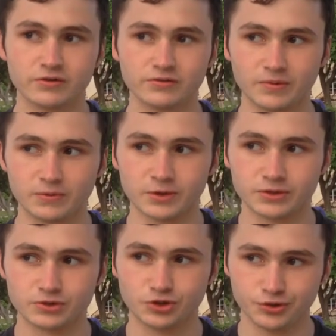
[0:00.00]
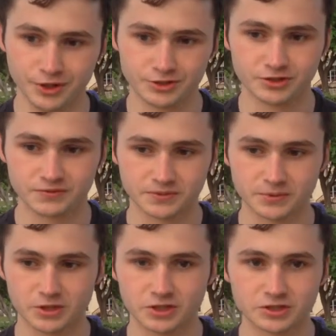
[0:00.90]
from the true nature of the
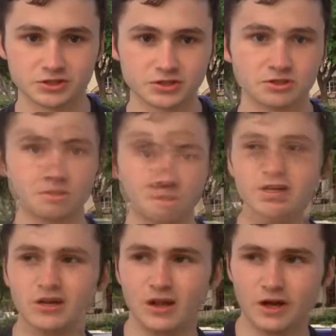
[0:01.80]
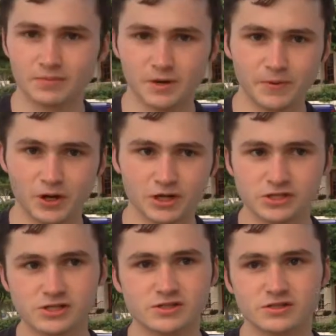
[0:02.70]
production. I find in a lot of big
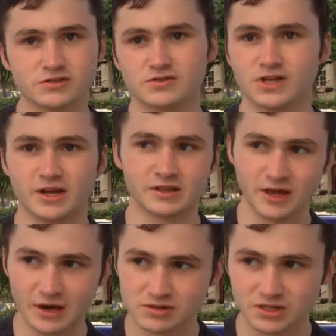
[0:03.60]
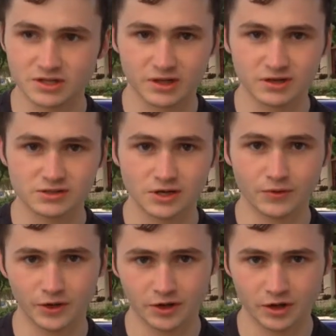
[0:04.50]
productions is there's like 1,000 things
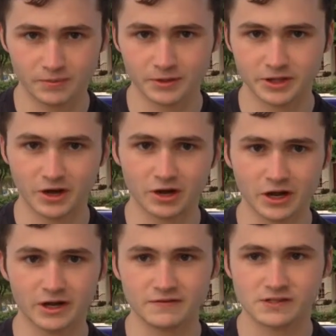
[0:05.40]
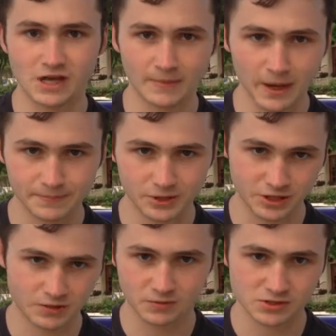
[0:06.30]
going on, but they all kind of sum up to
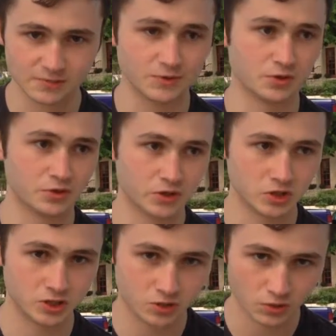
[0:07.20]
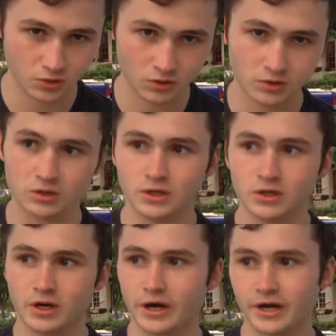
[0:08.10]
equal something really cool.
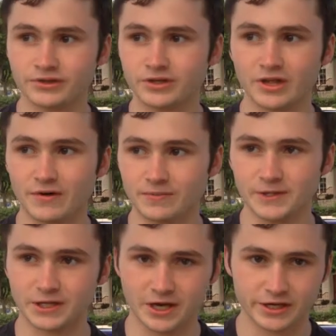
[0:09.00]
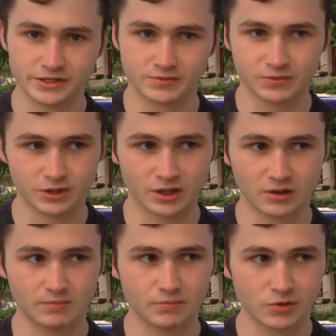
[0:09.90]
And I think that would be the case with
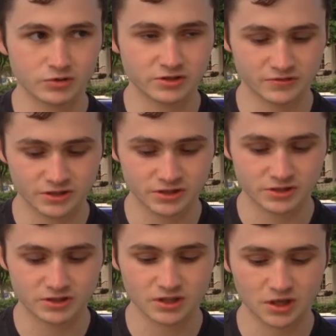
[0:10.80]
most of these